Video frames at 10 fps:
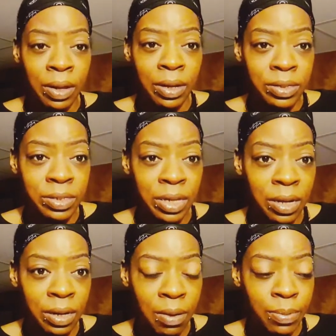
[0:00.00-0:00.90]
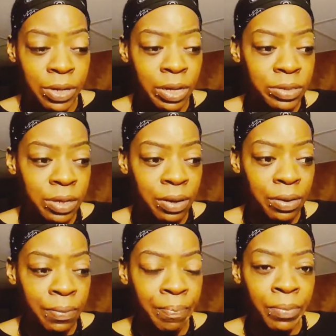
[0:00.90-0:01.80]
like I said a couple days
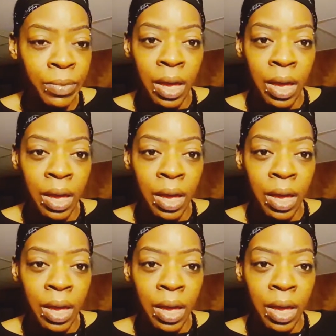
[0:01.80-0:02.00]
ago,